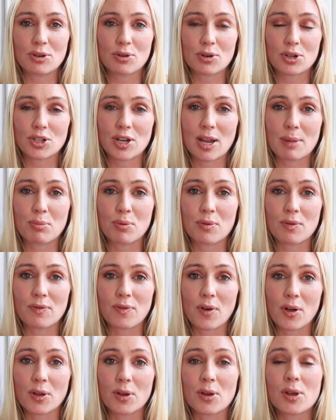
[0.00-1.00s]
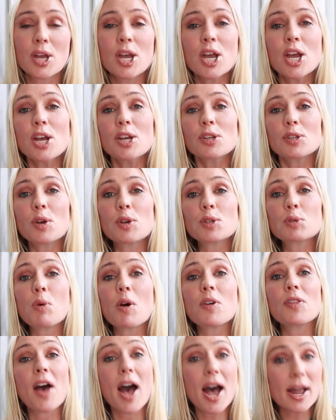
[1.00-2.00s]
in your share portfolio. So it's
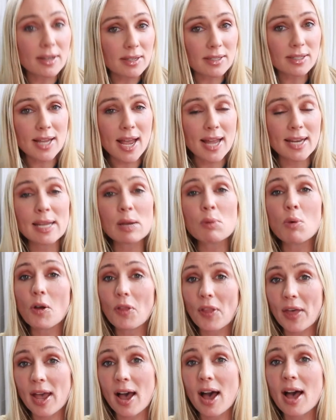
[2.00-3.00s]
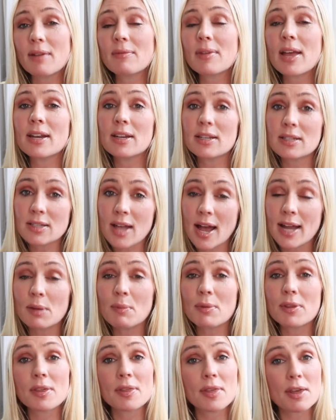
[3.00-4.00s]
worth understanding what they are and
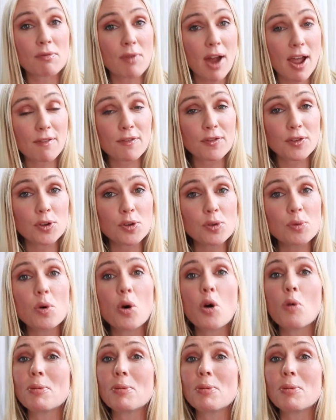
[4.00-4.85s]
deciding whether they're right for you